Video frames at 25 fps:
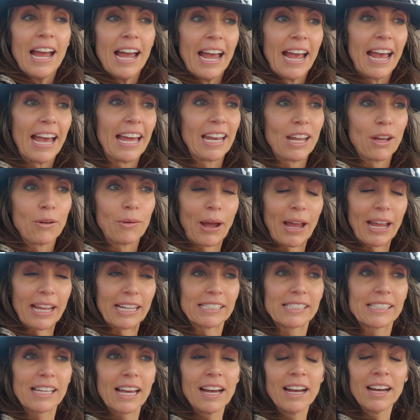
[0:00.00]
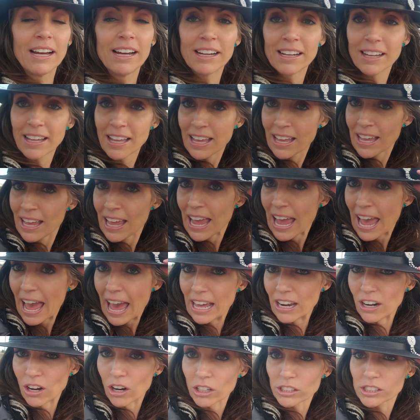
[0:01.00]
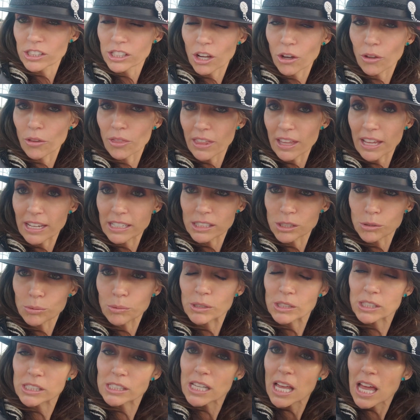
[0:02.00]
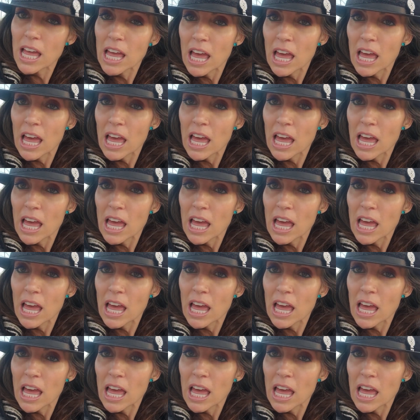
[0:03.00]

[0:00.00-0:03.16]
Anyways, and also this was